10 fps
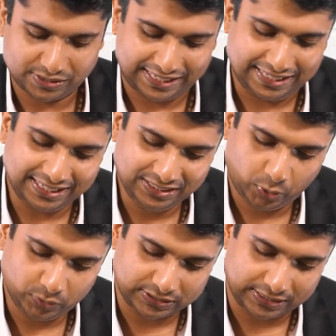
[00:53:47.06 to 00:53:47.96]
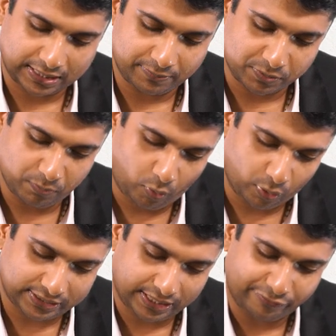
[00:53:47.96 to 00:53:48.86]
Indian sources income is
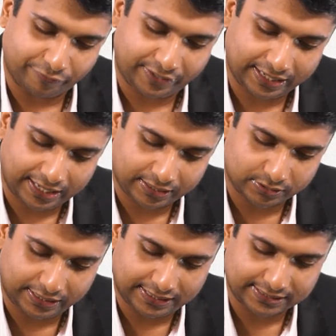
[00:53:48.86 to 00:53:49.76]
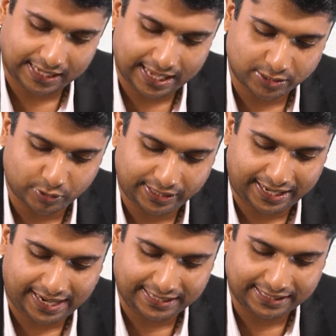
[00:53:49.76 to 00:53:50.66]
more than 15 lakh. It is actually
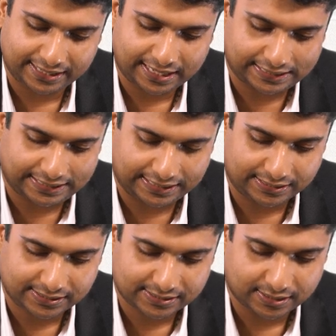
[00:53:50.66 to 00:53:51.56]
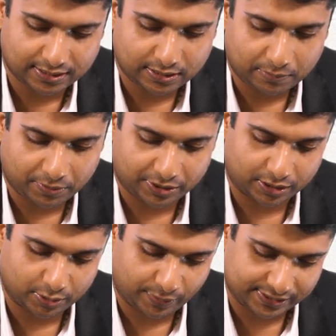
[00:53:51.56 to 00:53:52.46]
18 lakh in this
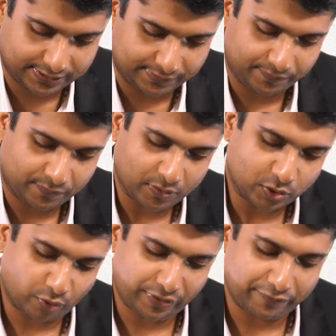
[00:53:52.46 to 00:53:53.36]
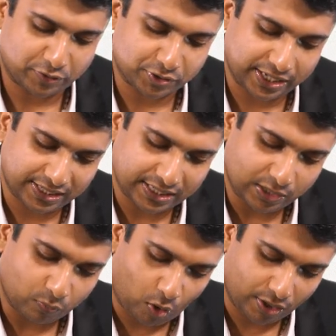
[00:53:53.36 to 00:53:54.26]
particular question. So we have to
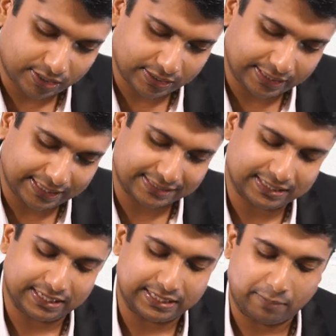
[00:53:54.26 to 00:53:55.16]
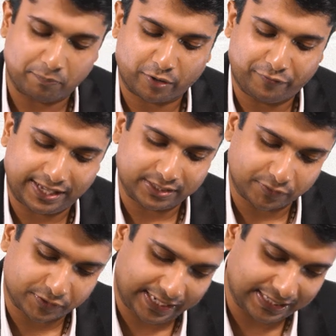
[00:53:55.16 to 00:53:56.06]
check what is the number of days
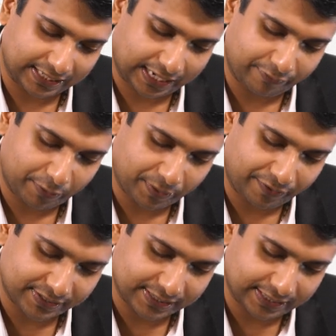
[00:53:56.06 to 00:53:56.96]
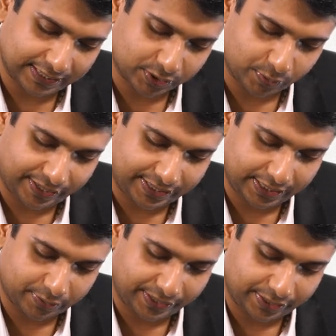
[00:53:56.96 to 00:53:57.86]
of stay in the relevant previous year, that is
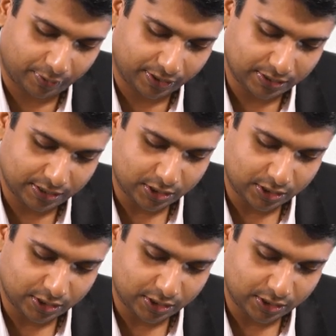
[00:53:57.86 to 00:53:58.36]
2021.